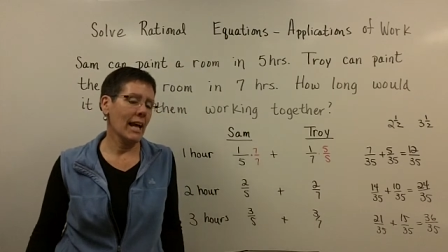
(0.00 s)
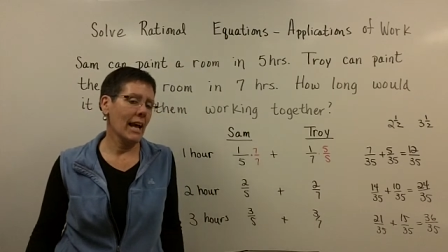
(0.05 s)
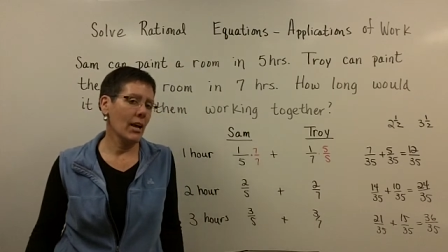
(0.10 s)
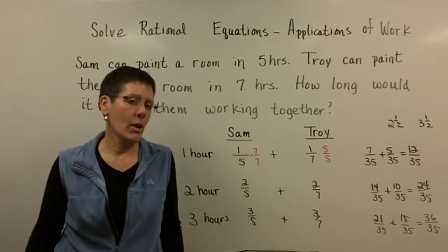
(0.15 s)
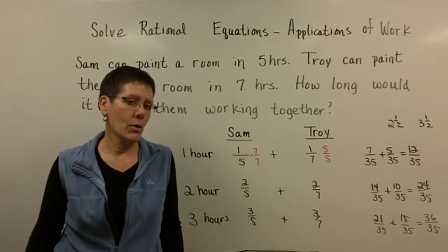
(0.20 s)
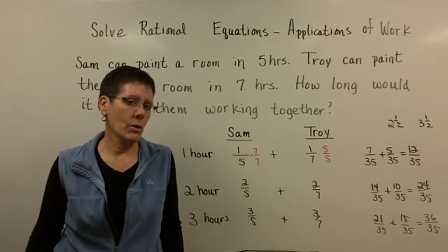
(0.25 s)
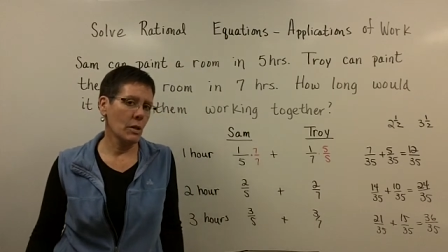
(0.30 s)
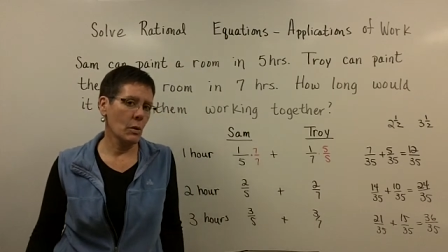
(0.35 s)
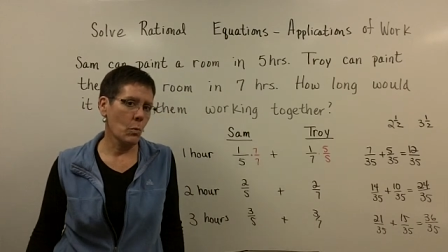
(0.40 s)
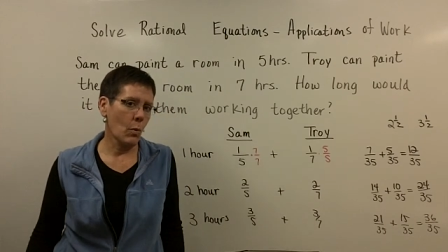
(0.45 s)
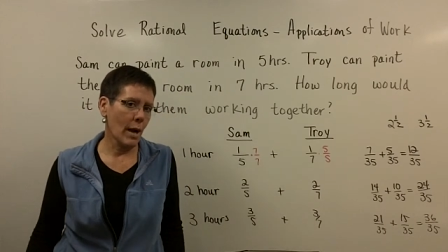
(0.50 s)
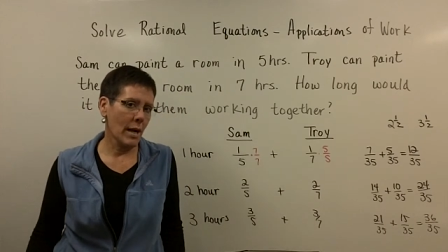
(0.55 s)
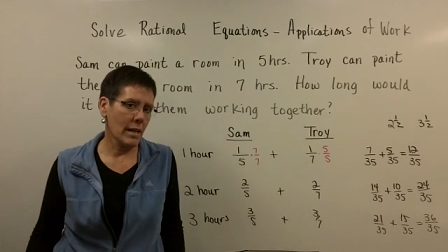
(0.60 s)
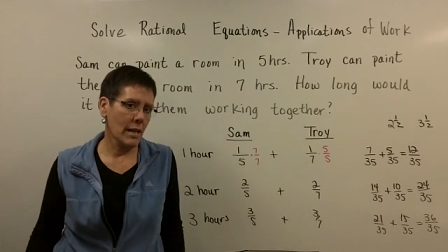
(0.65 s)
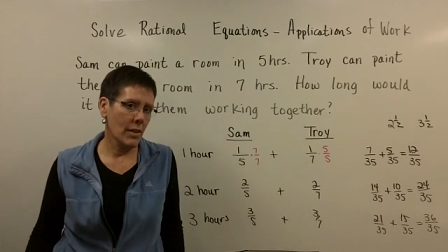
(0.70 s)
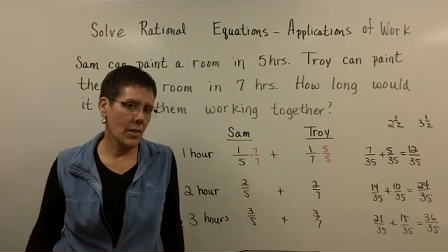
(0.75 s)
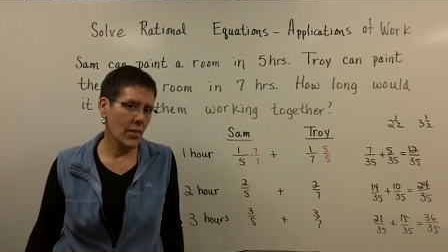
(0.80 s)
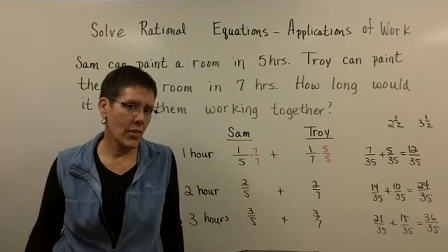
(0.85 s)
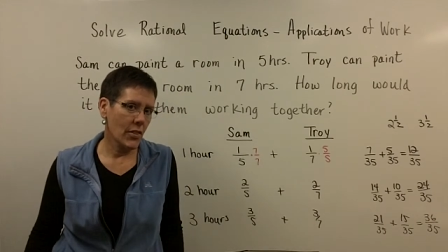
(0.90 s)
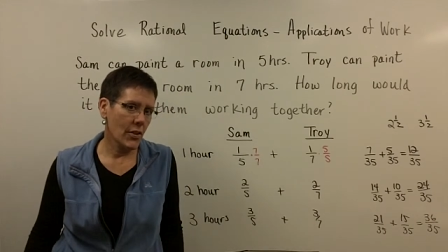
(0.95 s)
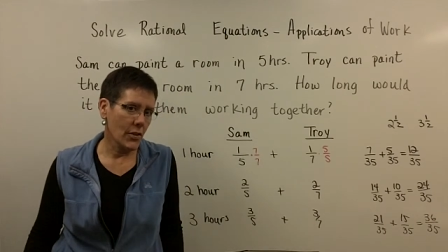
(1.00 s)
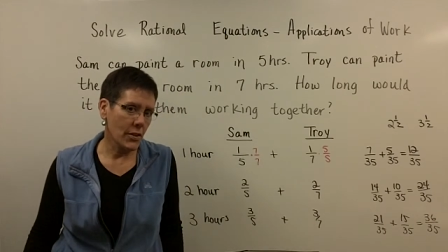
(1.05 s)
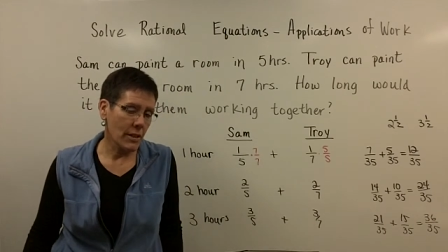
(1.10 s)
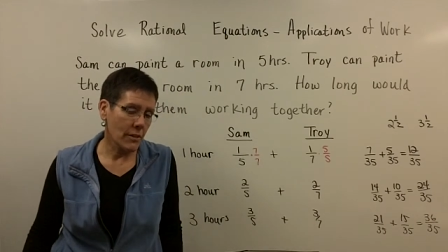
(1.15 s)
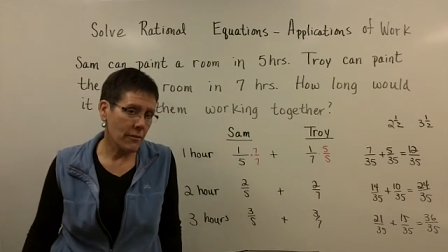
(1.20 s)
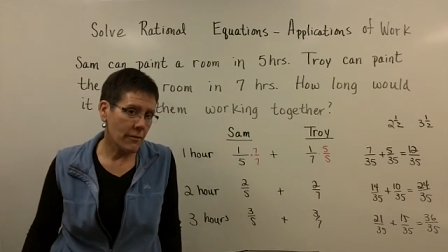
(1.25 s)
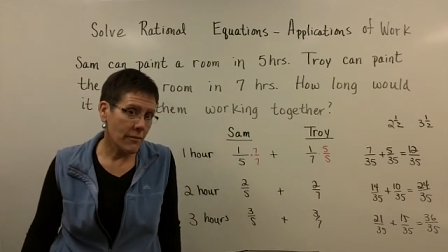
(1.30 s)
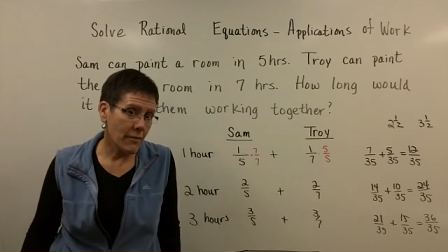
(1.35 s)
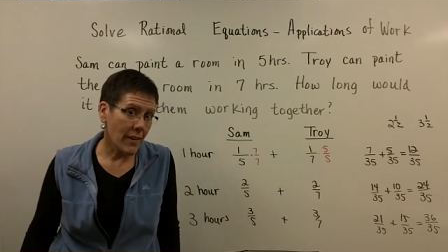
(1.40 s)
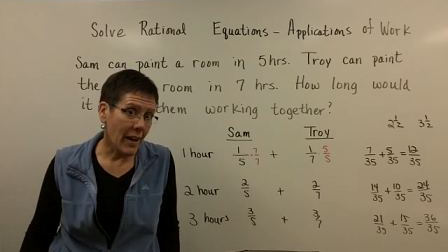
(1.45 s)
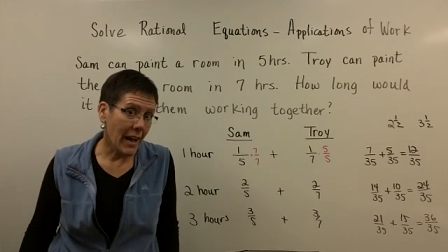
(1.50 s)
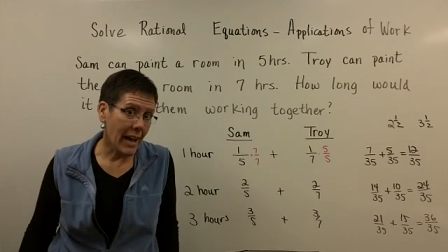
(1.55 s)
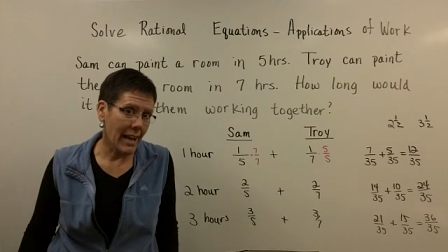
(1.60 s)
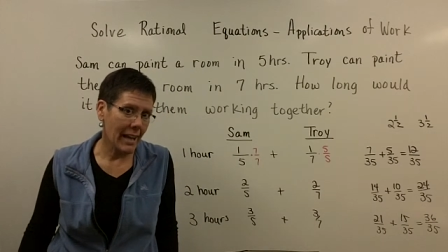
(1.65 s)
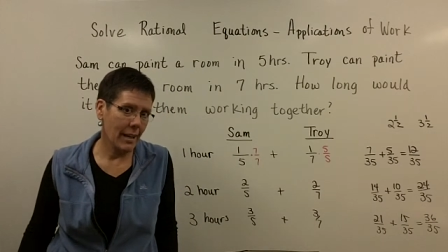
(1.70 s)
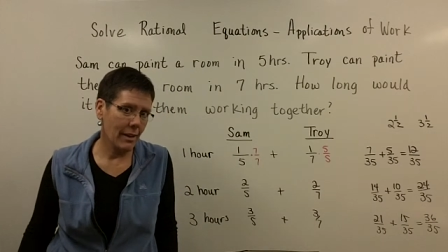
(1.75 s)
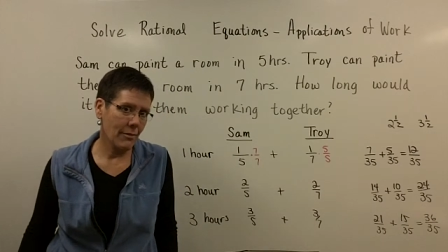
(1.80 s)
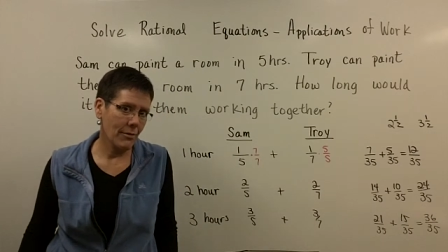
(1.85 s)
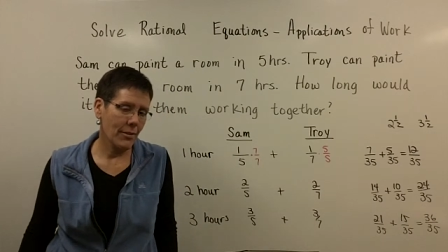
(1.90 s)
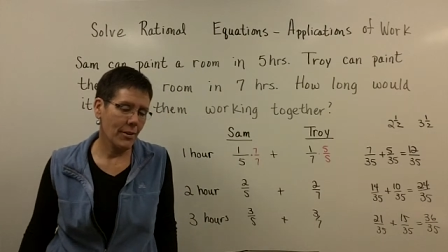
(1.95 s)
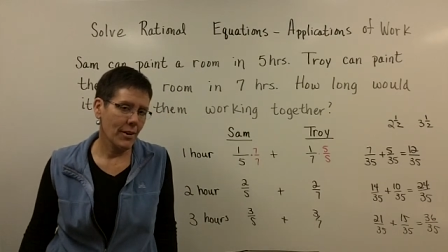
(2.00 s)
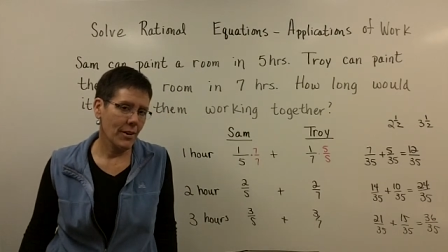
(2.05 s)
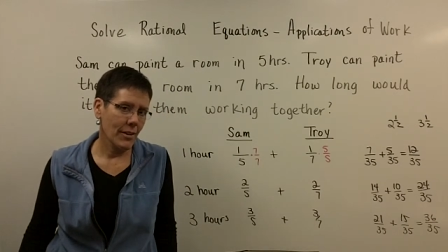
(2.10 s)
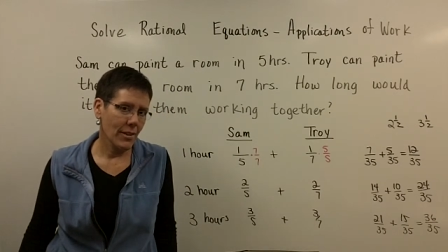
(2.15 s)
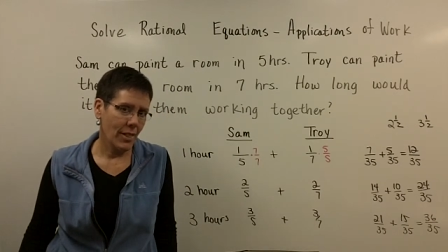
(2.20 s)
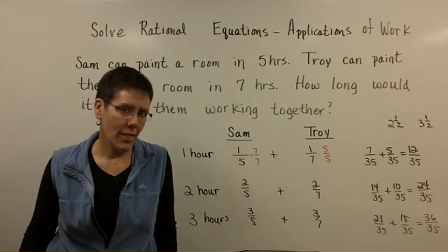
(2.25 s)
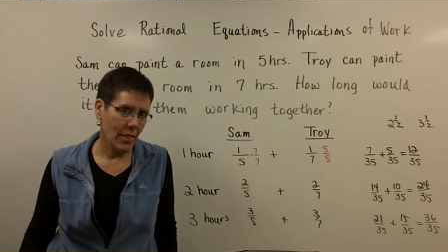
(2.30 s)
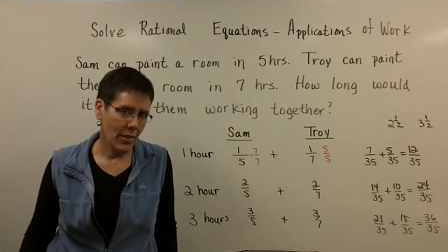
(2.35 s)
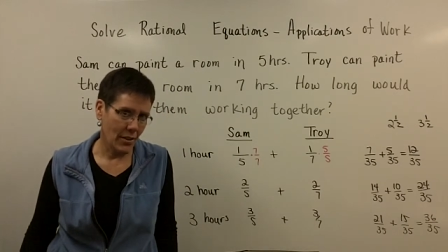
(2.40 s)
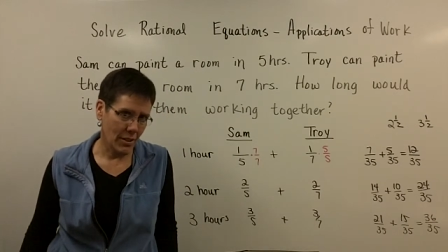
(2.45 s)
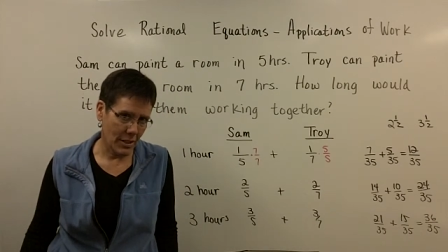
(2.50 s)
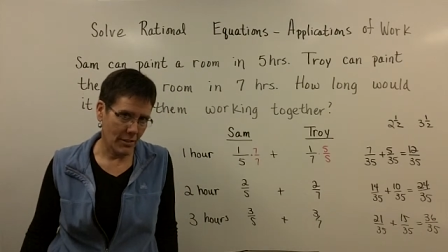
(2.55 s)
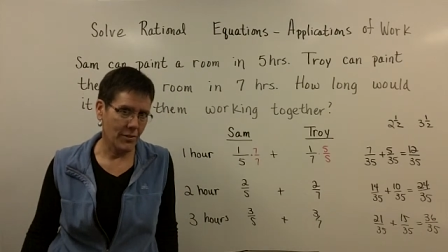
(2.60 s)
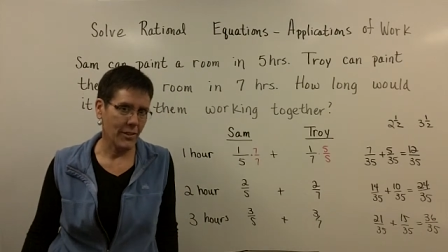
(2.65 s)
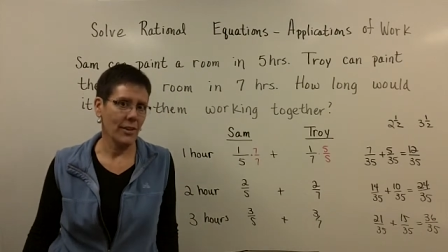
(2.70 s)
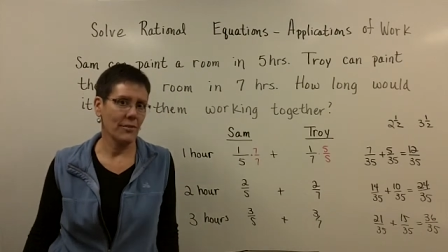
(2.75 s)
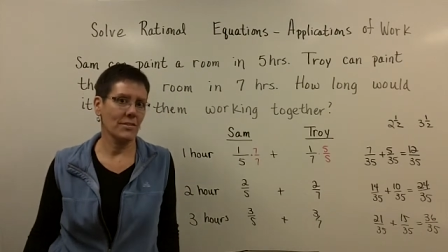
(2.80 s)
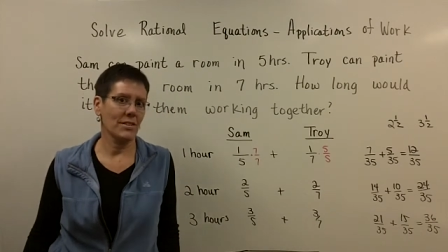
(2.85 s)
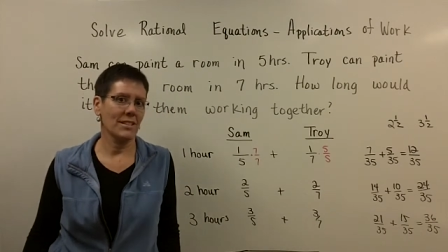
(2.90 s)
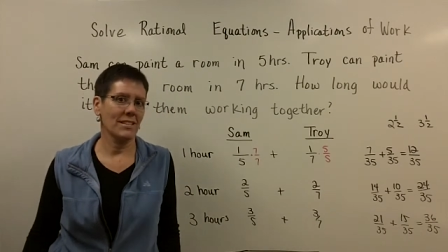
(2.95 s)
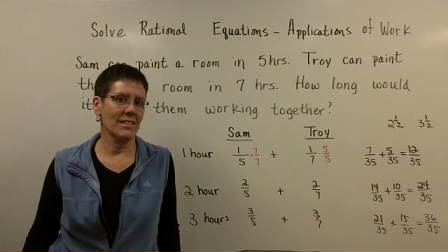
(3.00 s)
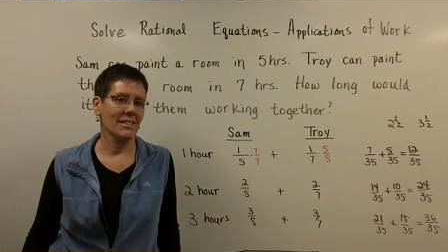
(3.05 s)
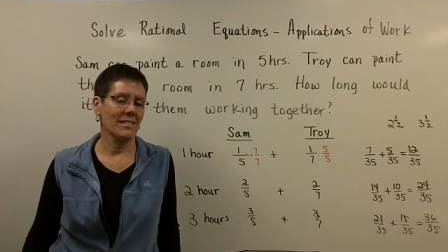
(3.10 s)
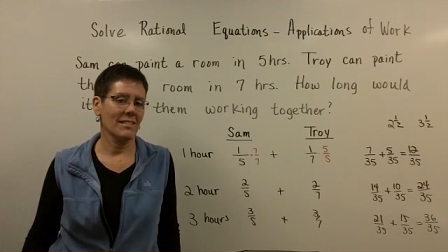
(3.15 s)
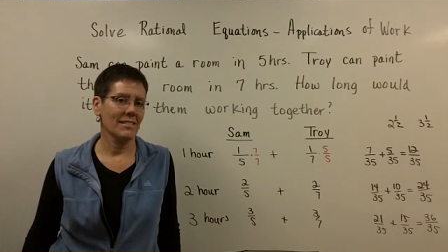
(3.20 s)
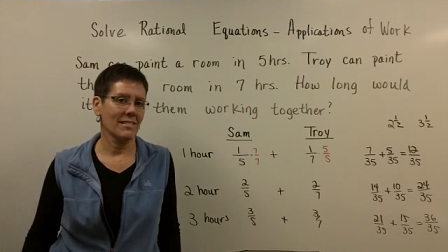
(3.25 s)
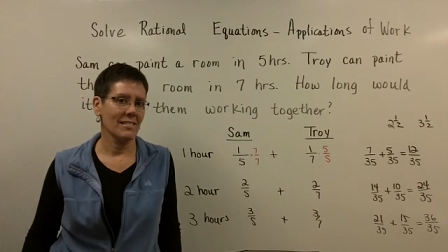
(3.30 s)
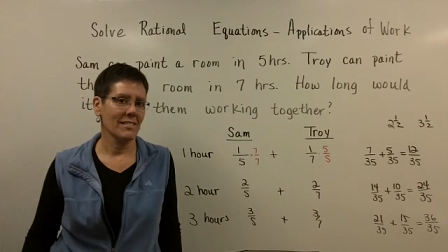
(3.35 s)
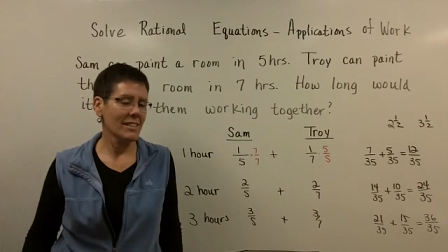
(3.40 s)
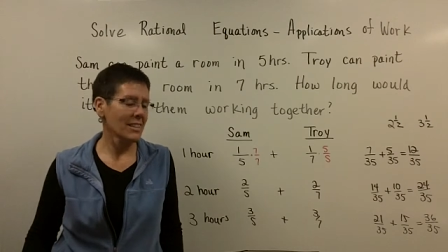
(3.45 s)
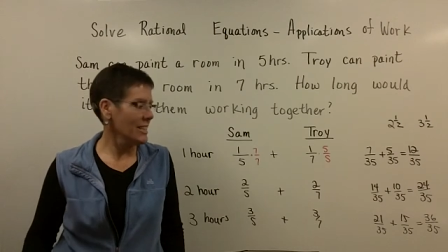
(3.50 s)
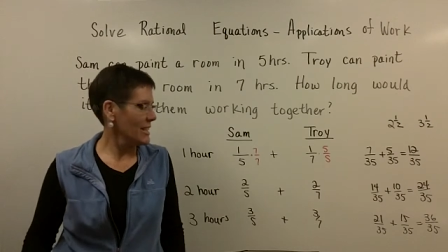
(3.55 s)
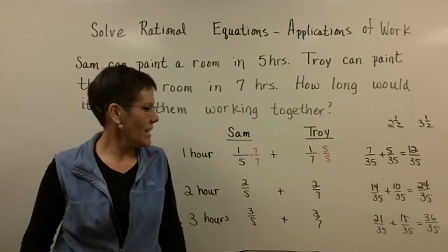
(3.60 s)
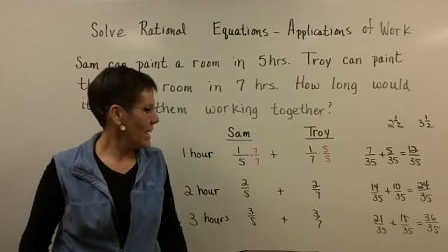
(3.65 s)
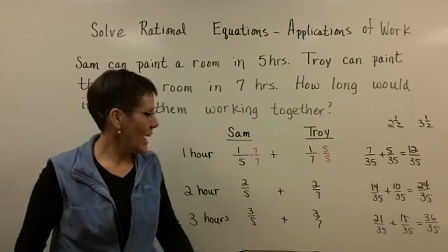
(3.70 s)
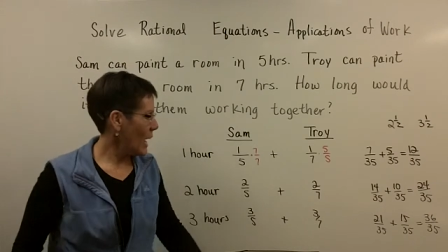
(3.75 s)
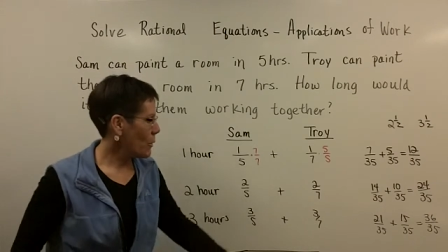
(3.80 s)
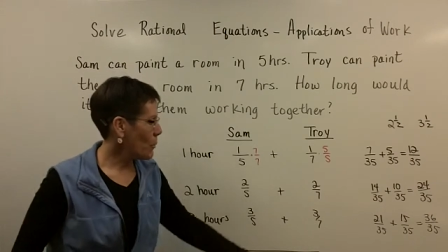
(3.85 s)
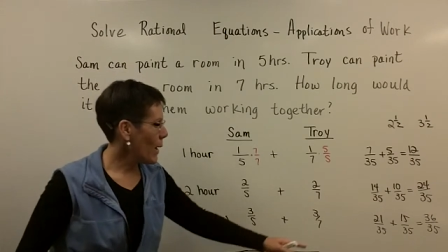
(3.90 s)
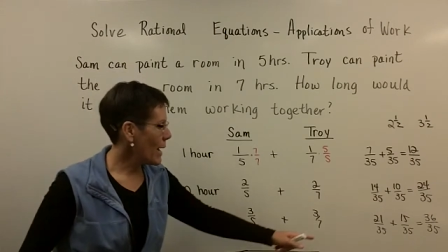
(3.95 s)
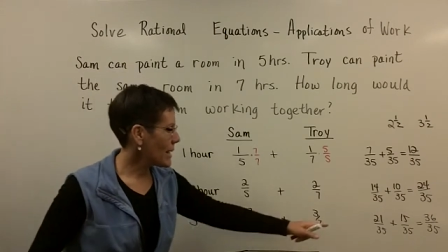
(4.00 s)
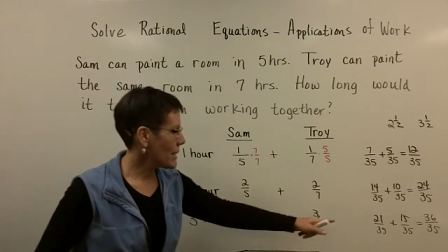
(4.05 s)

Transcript: and I only wanted 35 35ths. I